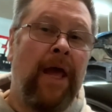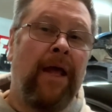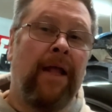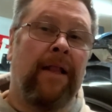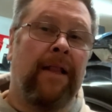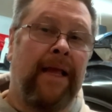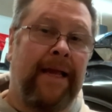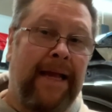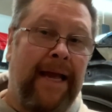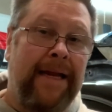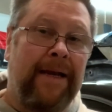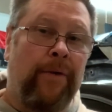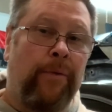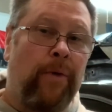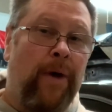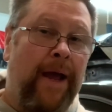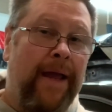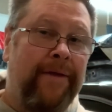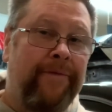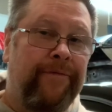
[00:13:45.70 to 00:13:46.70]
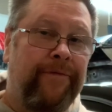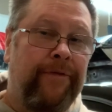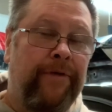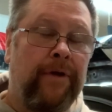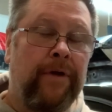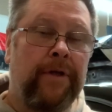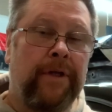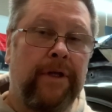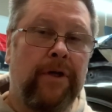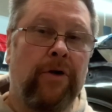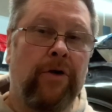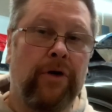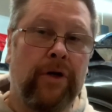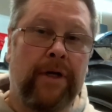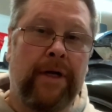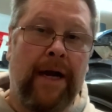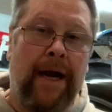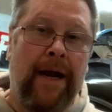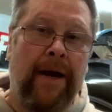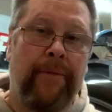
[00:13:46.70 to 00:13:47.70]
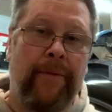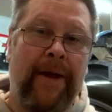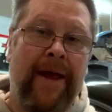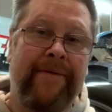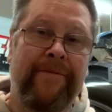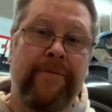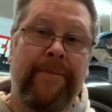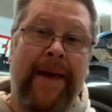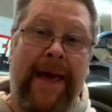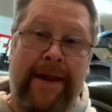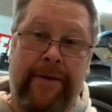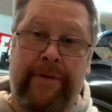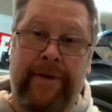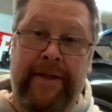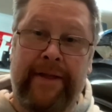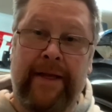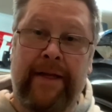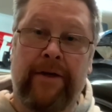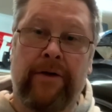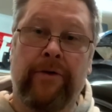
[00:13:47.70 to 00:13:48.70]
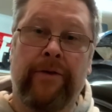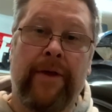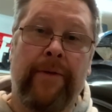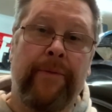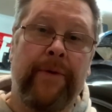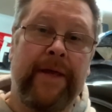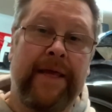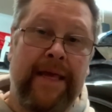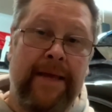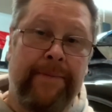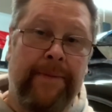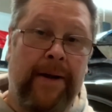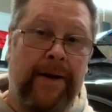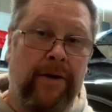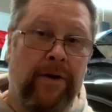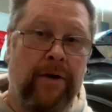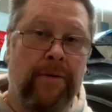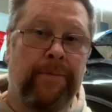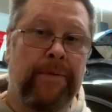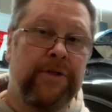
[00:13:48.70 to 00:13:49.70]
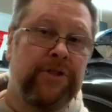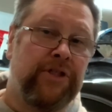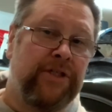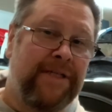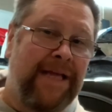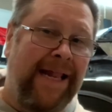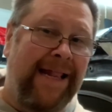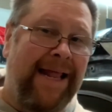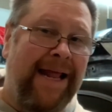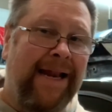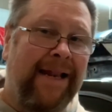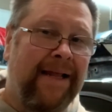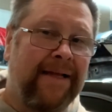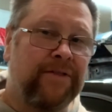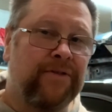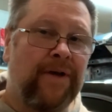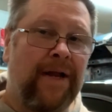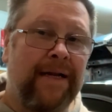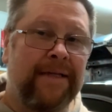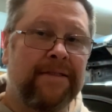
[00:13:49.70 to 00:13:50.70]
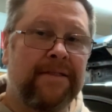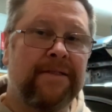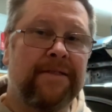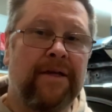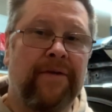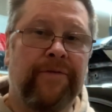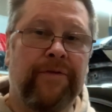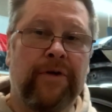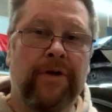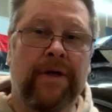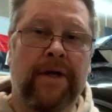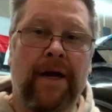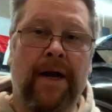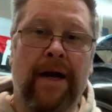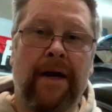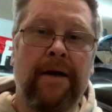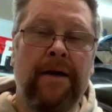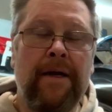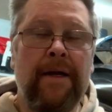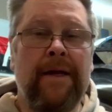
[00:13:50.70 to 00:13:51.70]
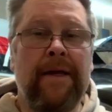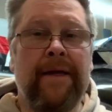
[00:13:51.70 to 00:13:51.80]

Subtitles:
Like on the wife, you know, her car, we have a battery tender that we keep on her, but she's got a lot of electronics and stuff in her car.